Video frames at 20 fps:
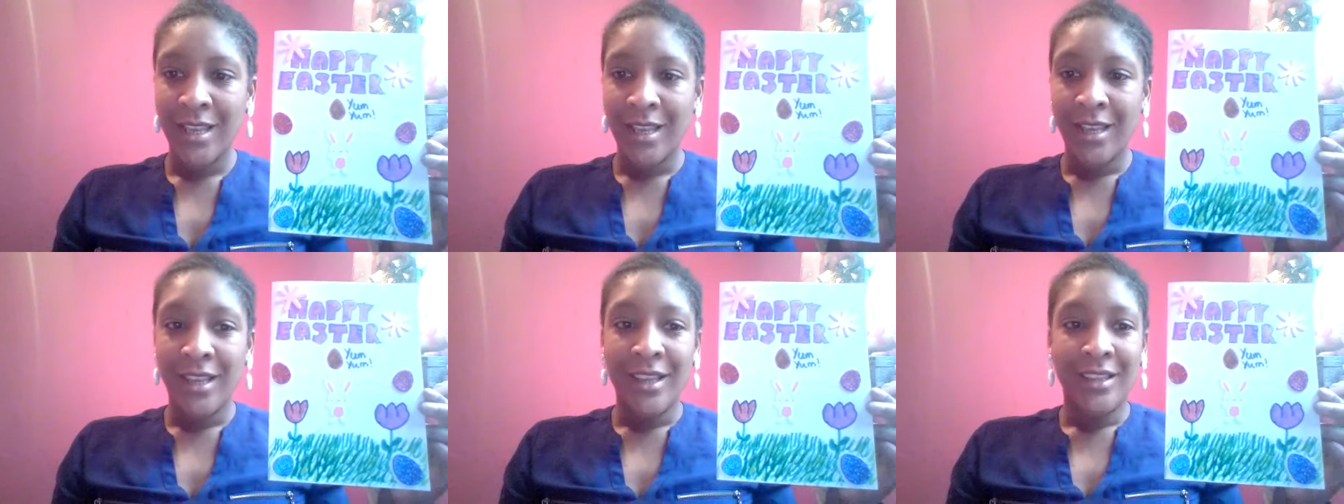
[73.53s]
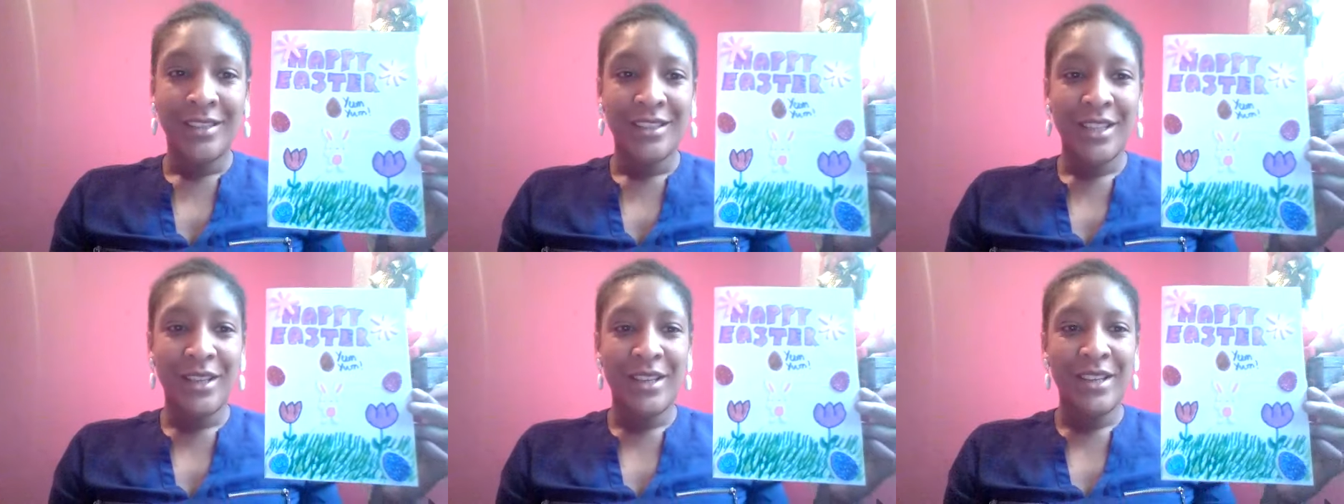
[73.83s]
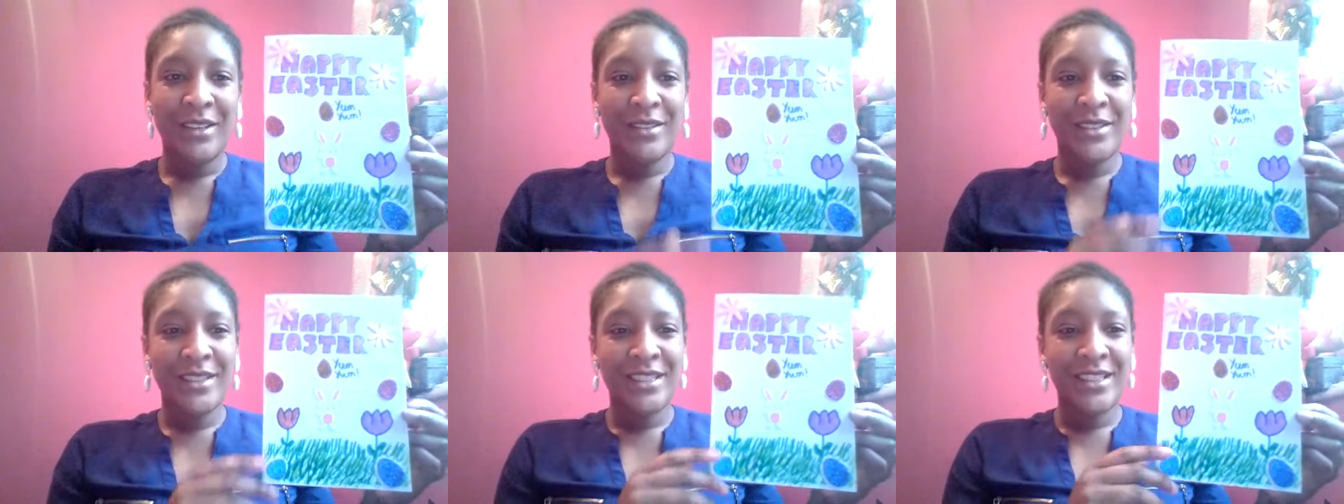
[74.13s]
So
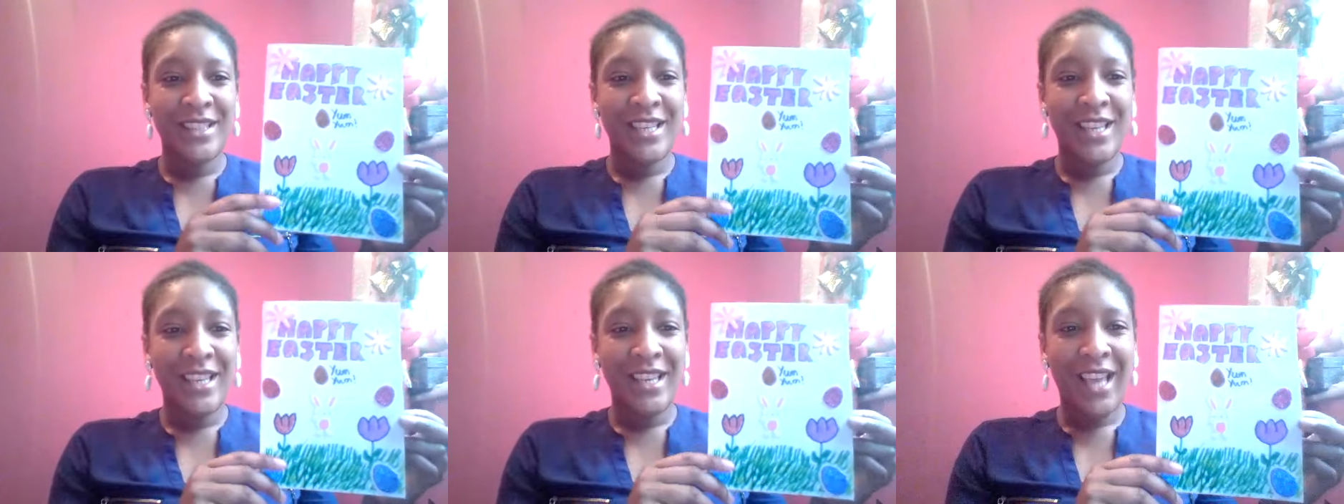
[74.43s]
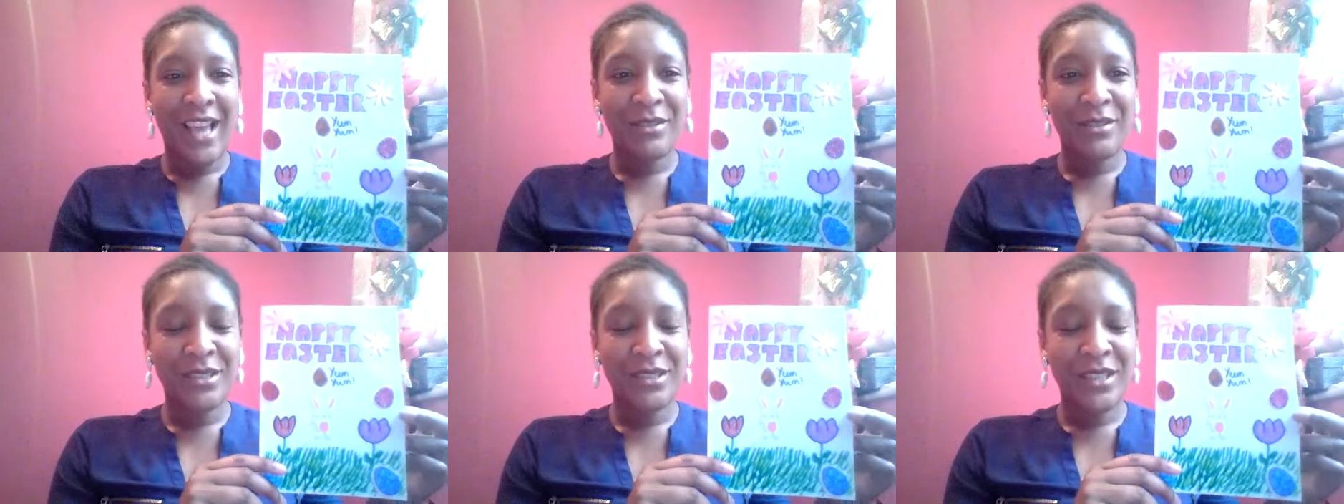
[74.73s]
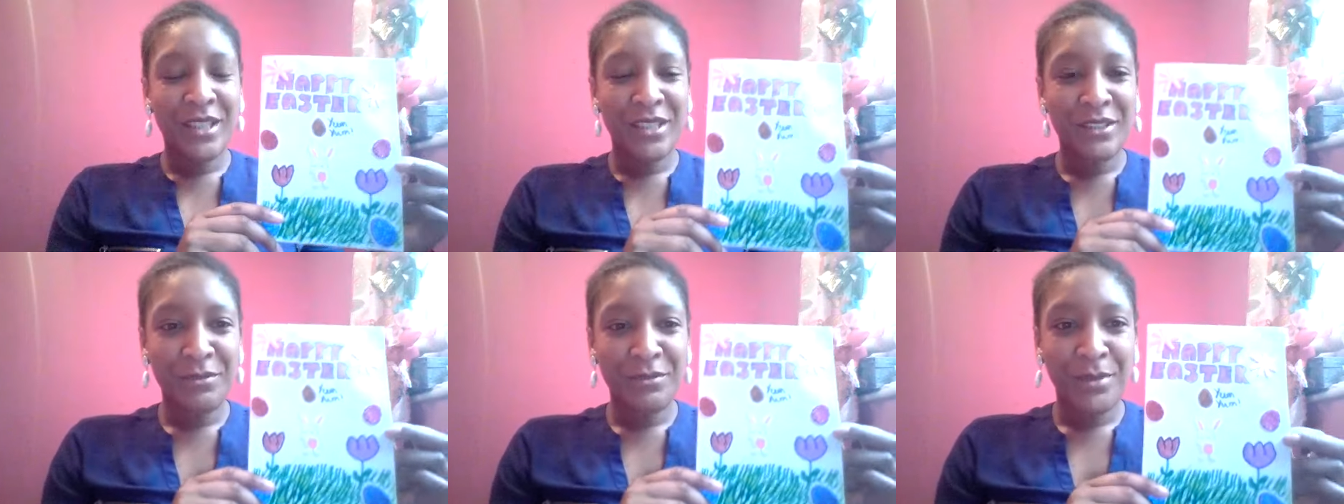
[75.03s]
here is the
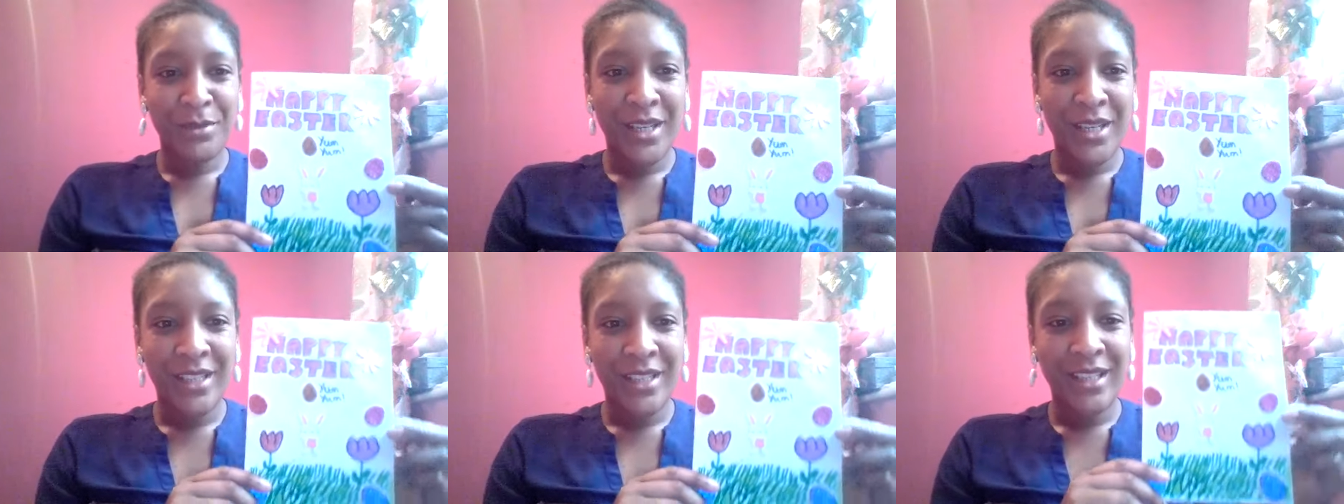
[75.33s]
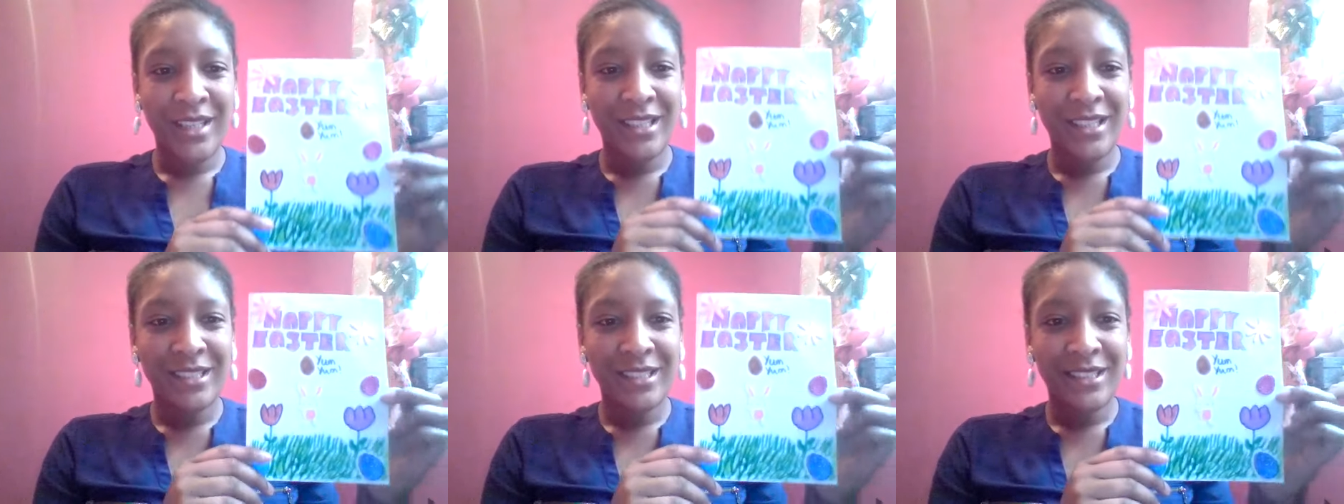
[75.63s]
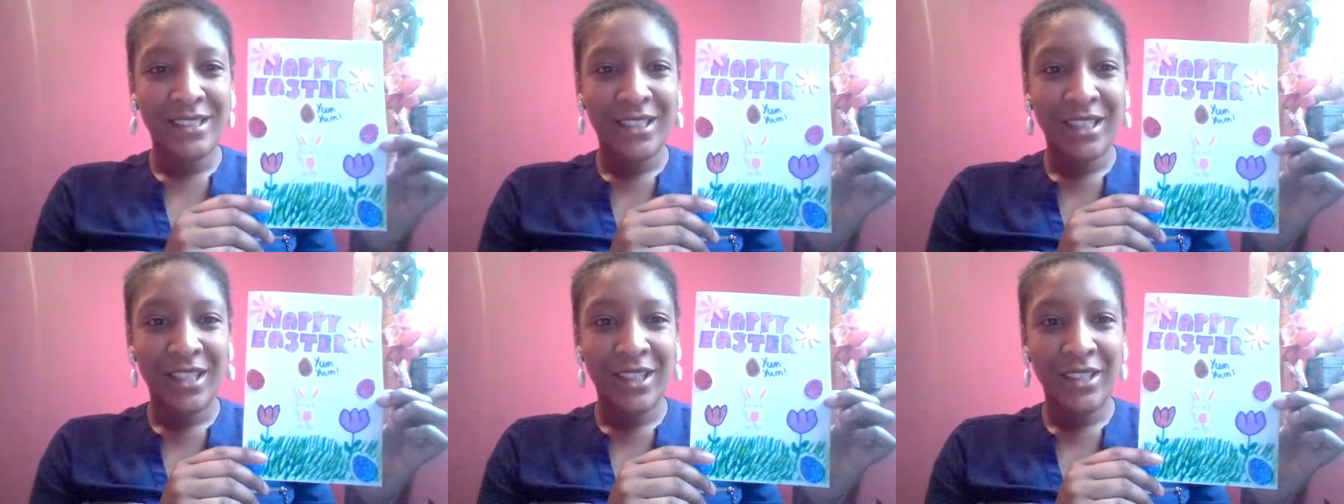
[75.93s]
outside of my
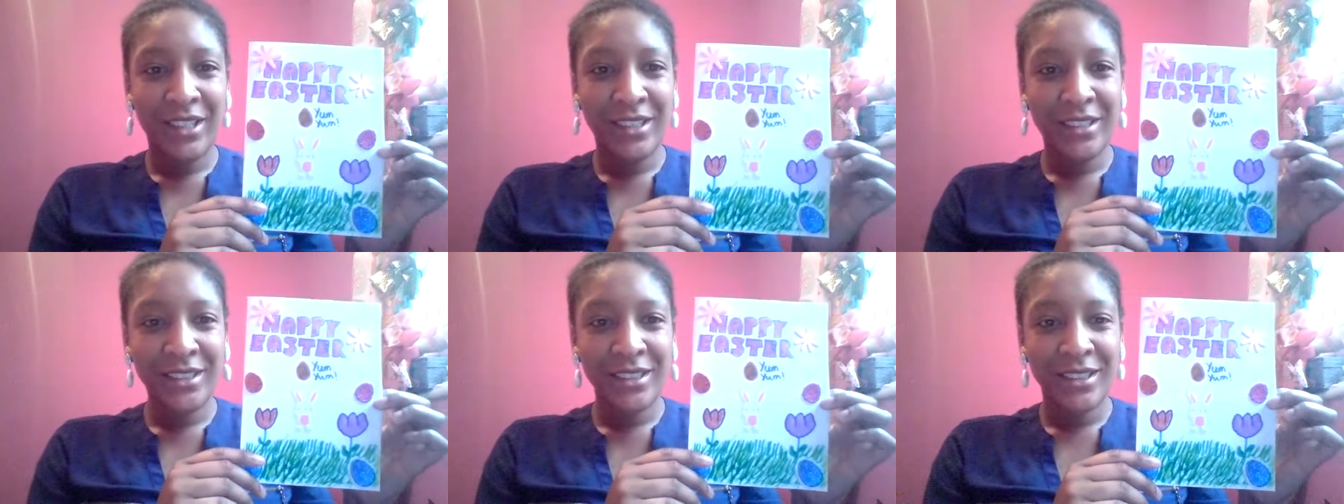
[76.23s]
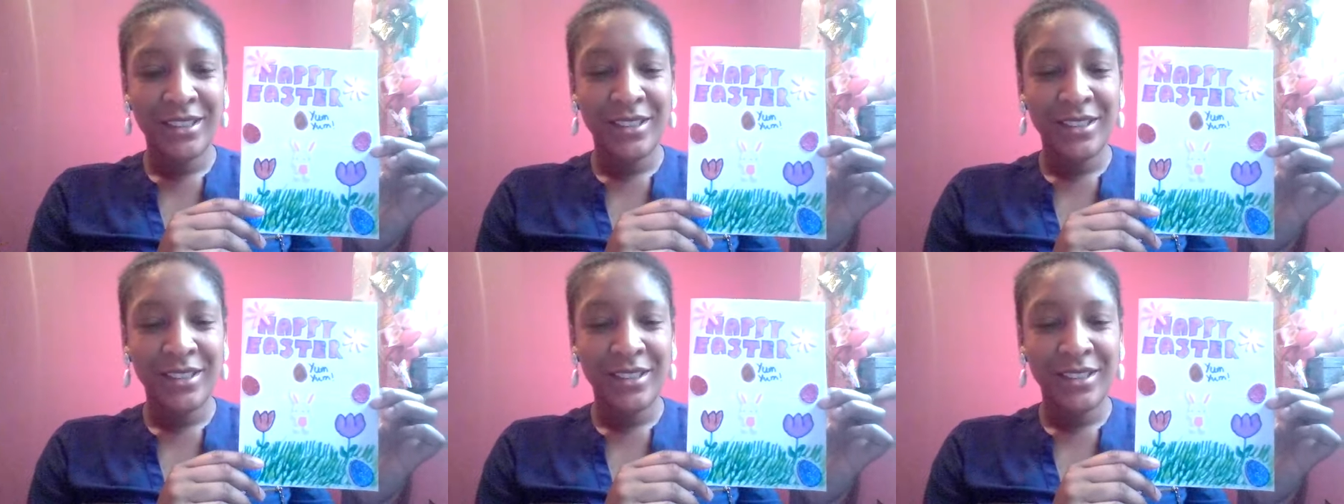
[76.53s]
Easter card.